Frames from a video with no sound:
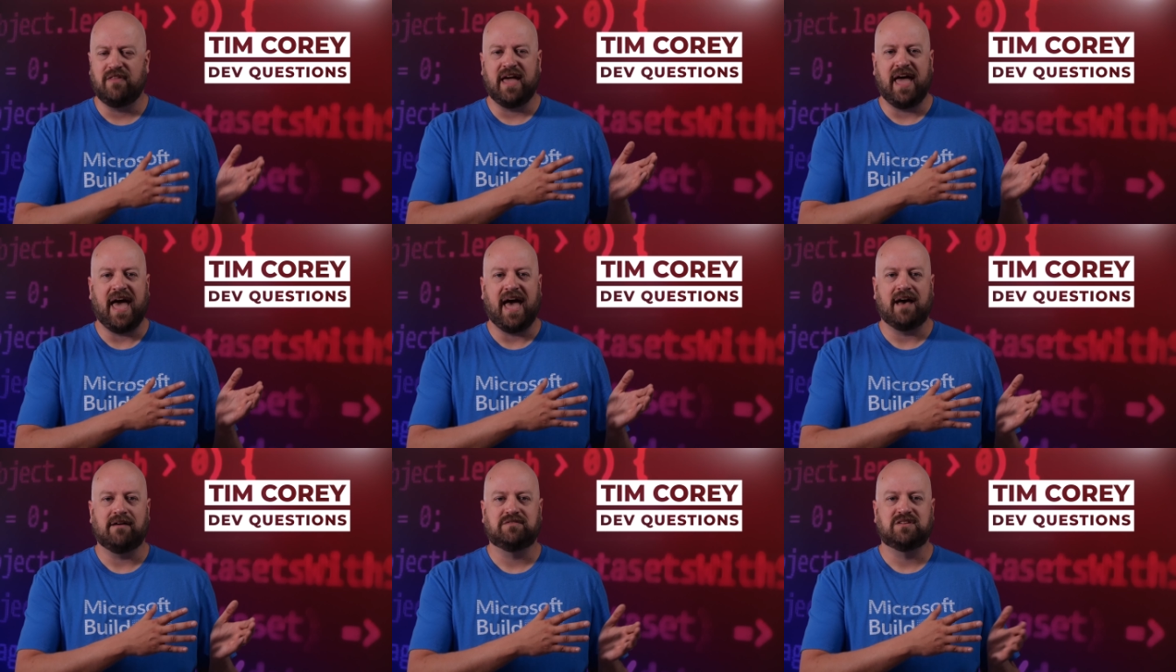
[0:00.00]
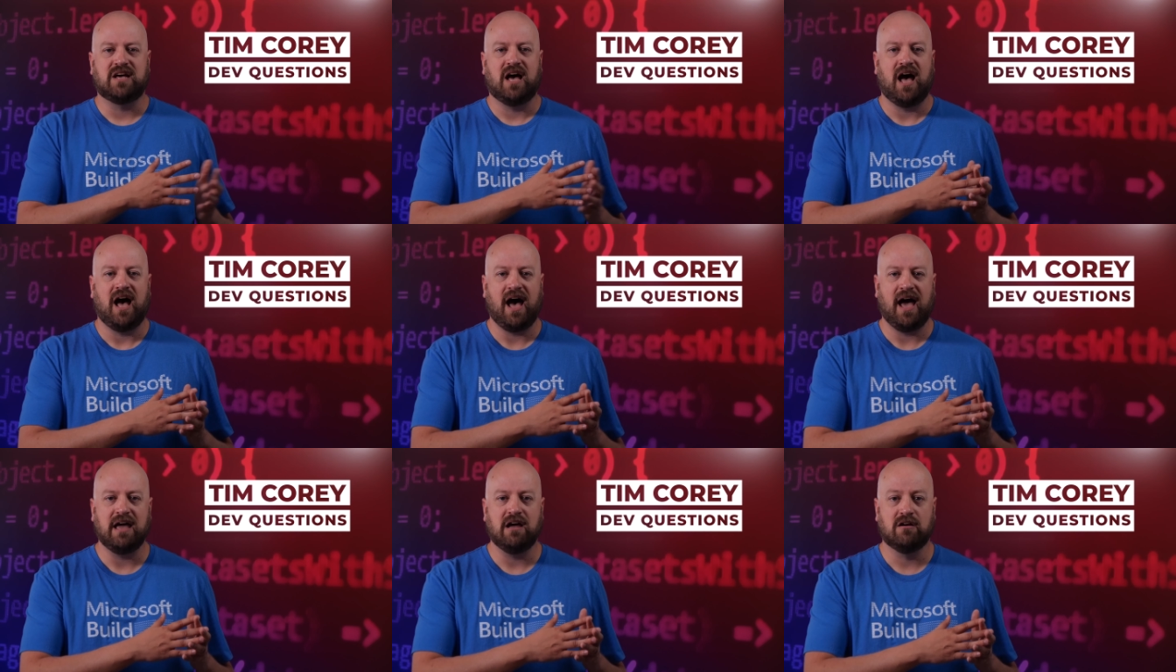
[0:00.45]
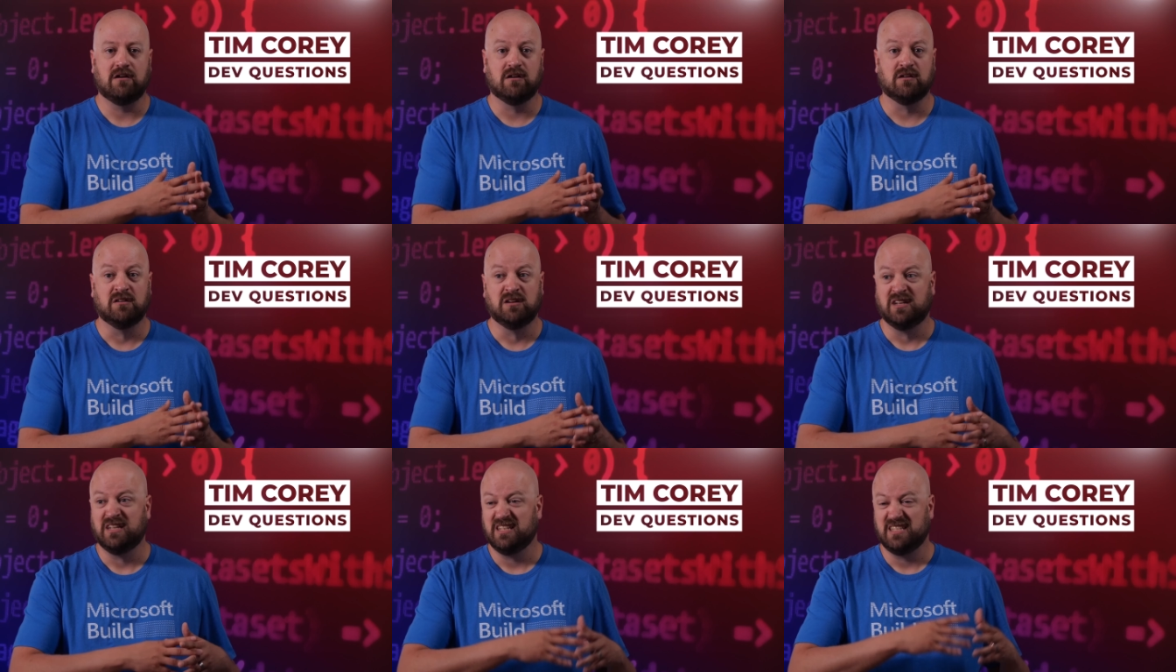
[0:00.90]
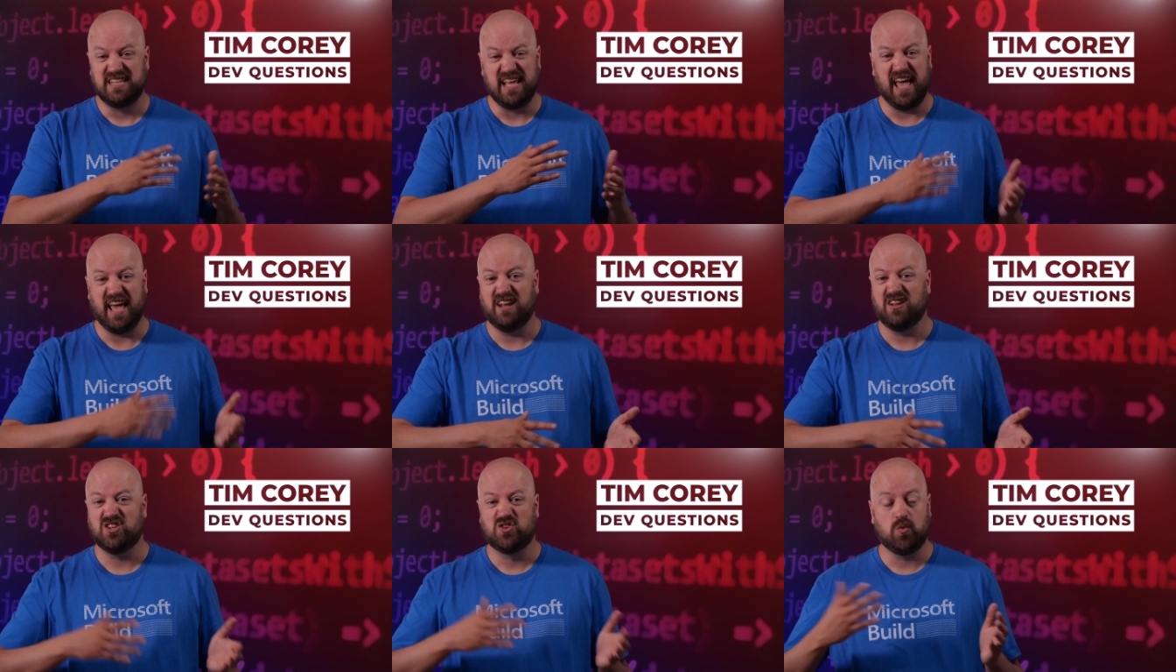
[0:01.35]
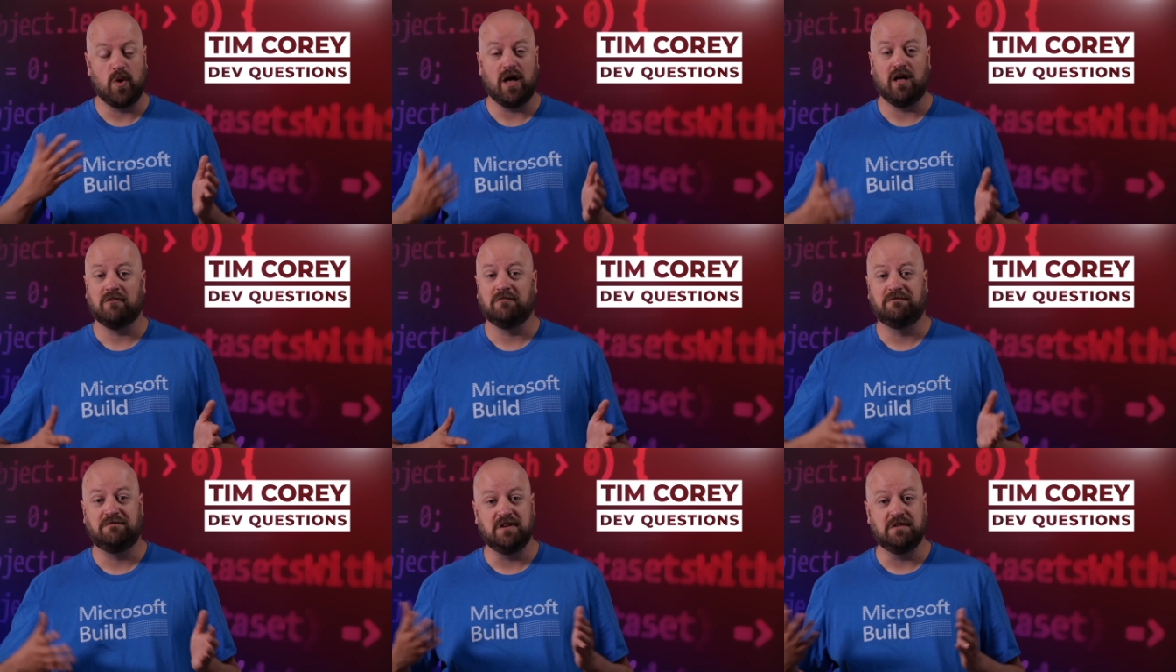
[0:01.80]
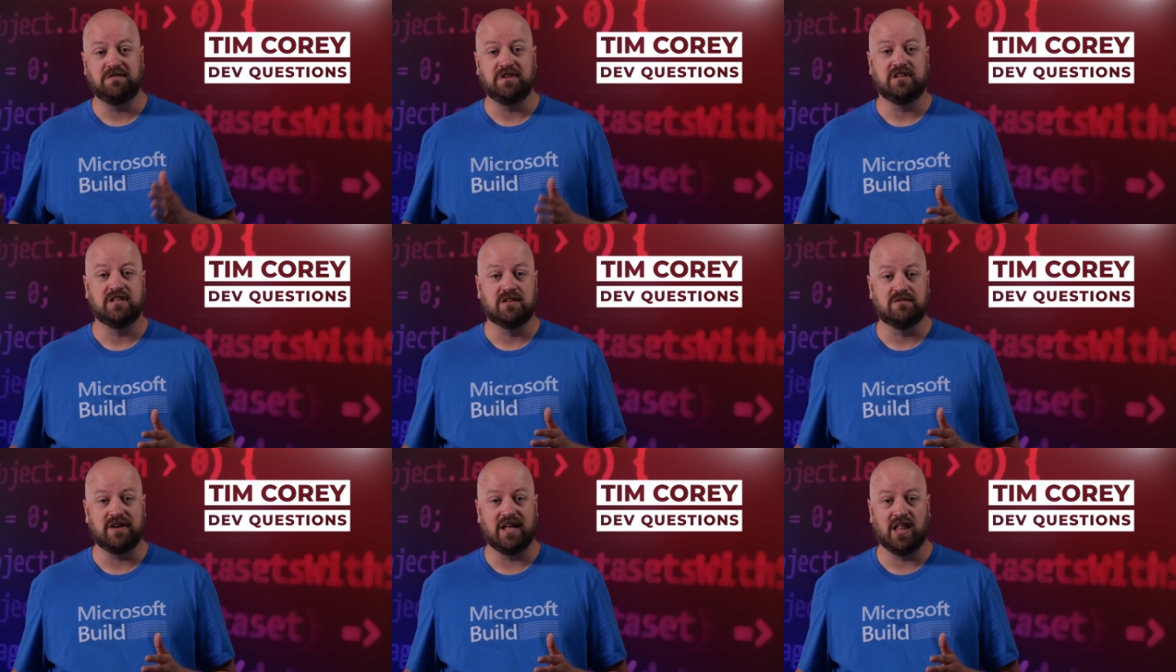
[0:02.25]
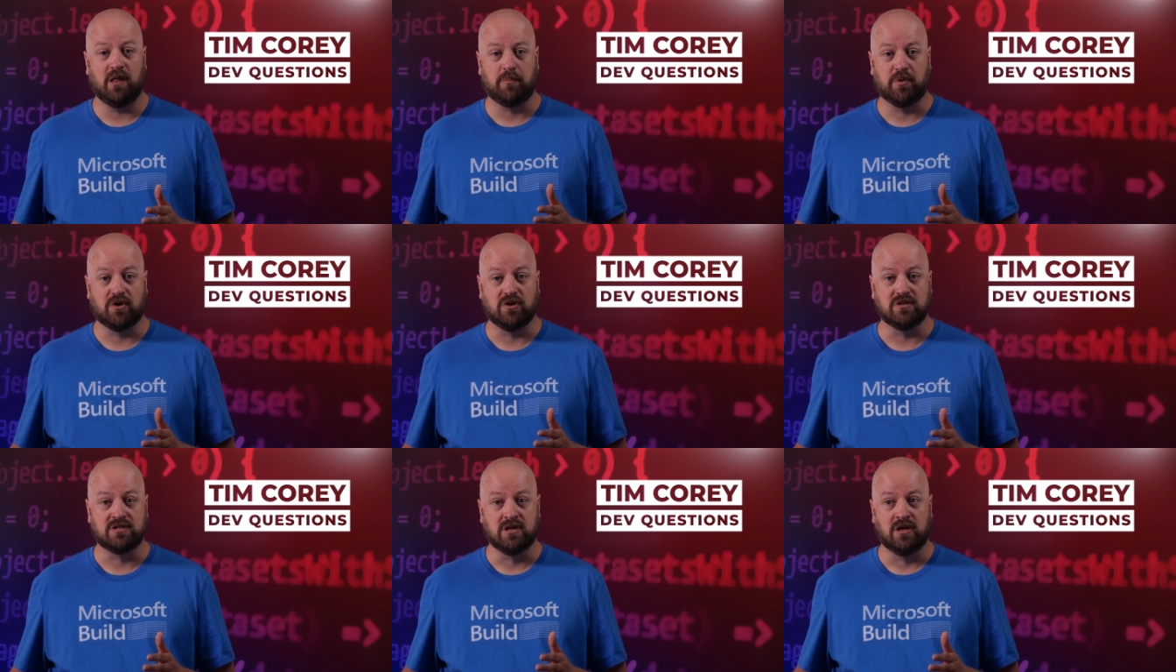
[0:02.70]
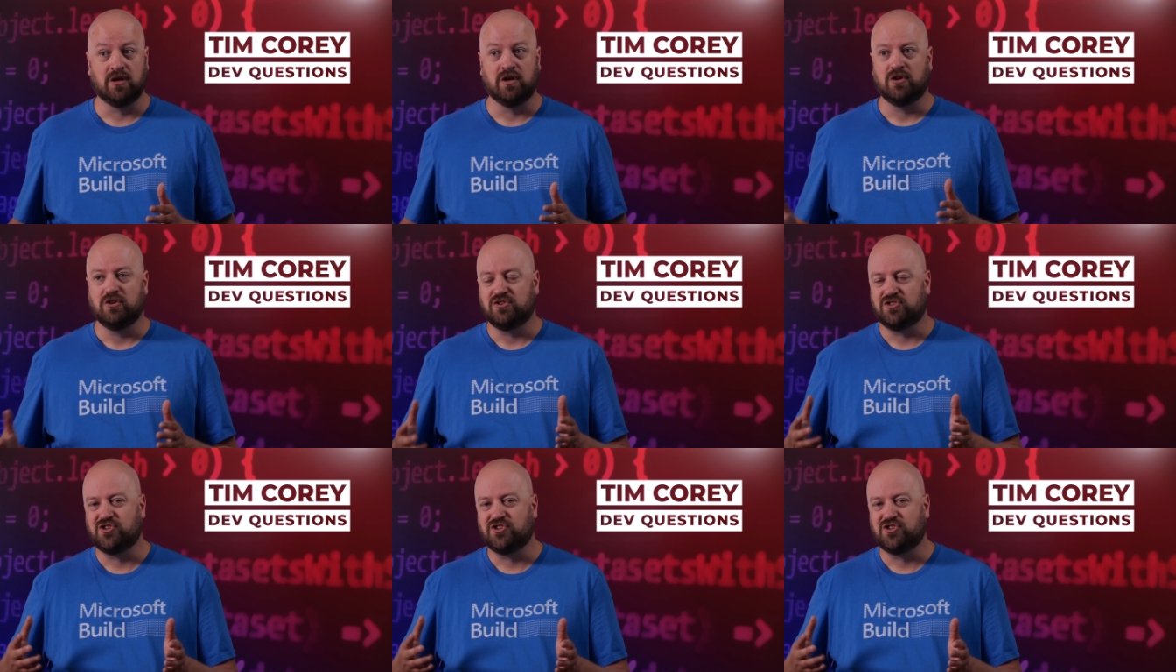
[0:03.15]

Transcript: and they have to hire 10, 12, 15 developers